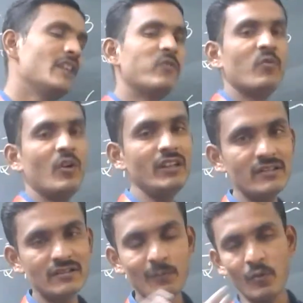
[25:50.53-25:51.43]
if
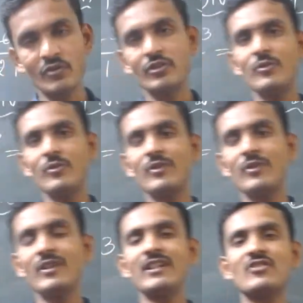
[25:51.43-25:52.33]
one is a
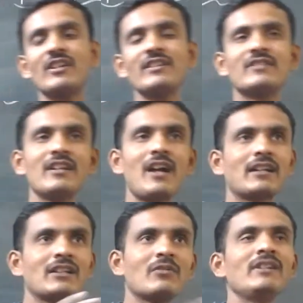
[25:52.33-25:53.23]
positive integer is there,
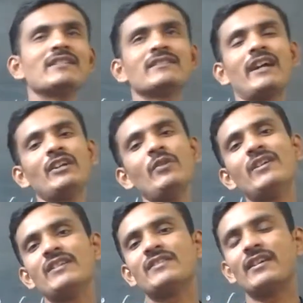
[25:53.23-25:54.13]
another one is
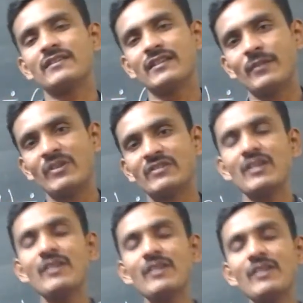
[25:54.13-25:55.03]
negative integer is there,
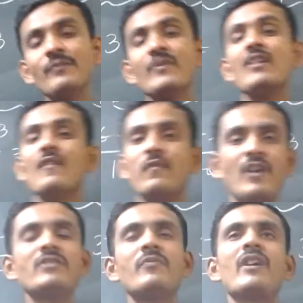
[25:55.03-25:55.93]
means that
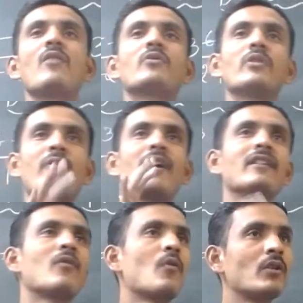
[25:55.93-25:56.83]
first we have to
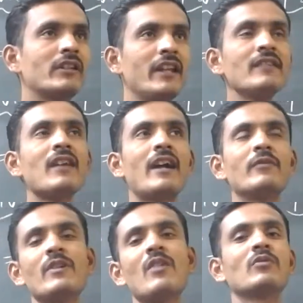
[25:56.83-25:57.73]
divide the whole things
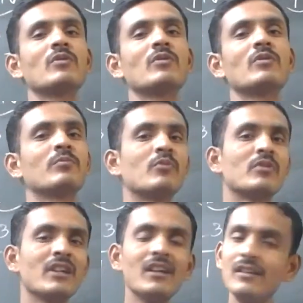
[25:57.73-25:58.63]
and we have to put
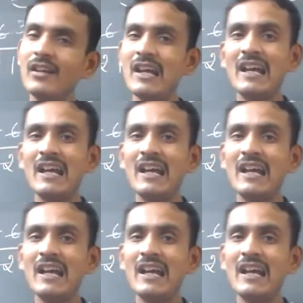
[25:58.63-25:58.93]
the